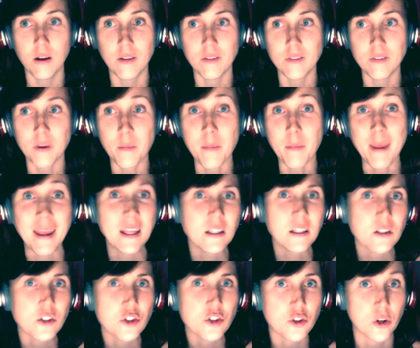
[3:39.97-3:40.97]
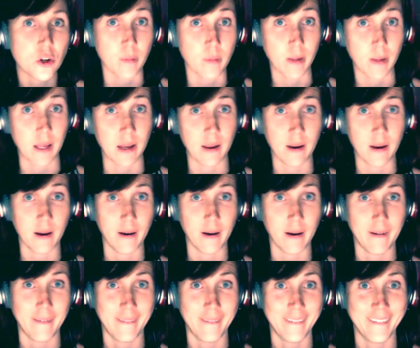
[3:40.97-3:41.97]
the mainstream media
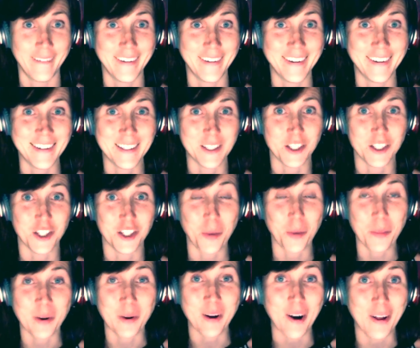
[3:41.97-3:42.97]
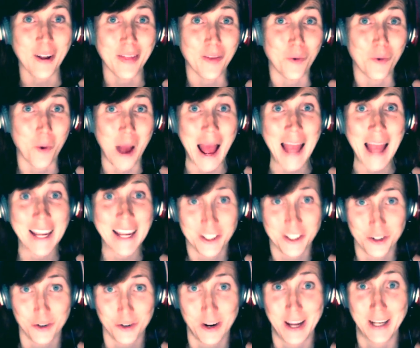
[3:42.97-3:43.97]
is jumping on the wagon
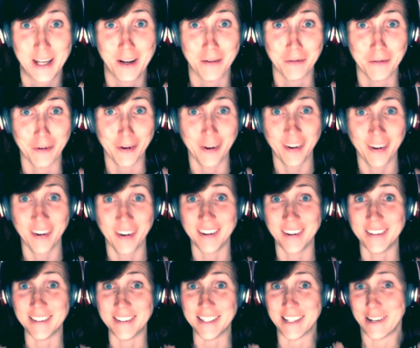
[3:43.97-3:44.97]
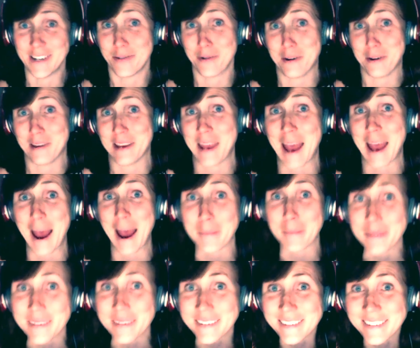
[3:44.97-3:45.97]
train of, did it really
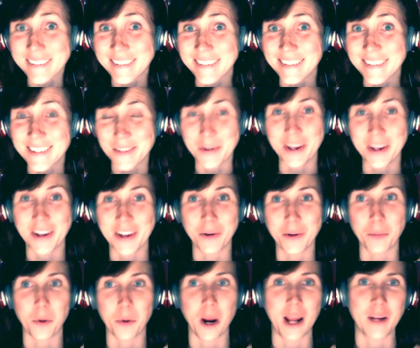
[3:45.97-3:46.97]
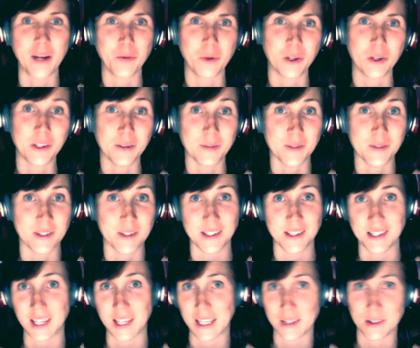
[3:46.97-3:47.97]
happen? So we all know Brian Williams is
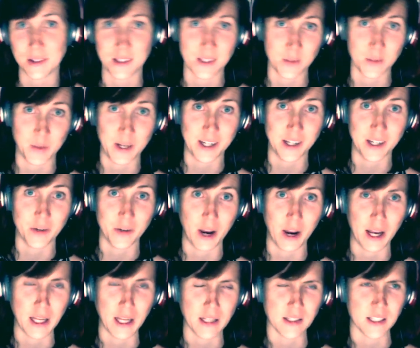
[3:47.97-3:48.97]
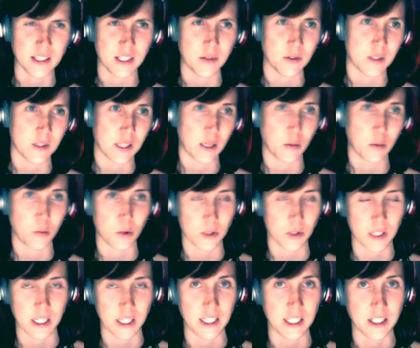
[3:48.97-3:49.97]
like suspended, right? Because he was like
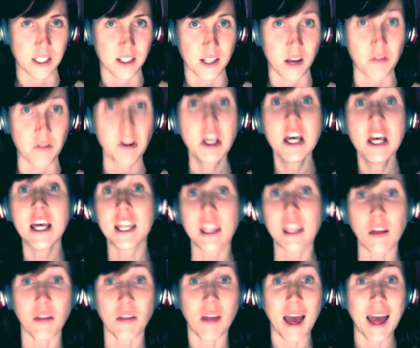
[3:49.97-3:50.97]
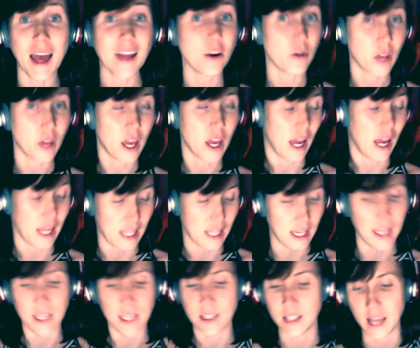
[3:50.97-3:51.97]
pretending stuff. Now that, okay, I
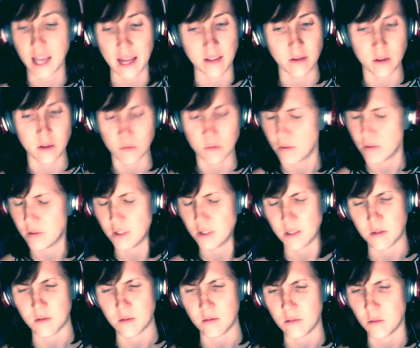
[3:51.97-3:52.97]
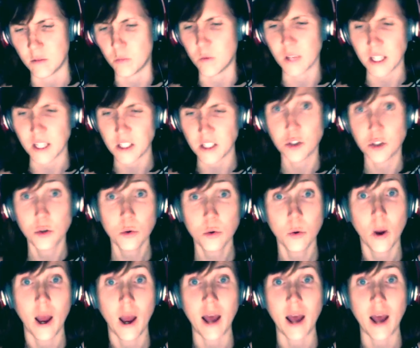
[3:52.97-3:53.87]
get it. Yeah, they, they, they do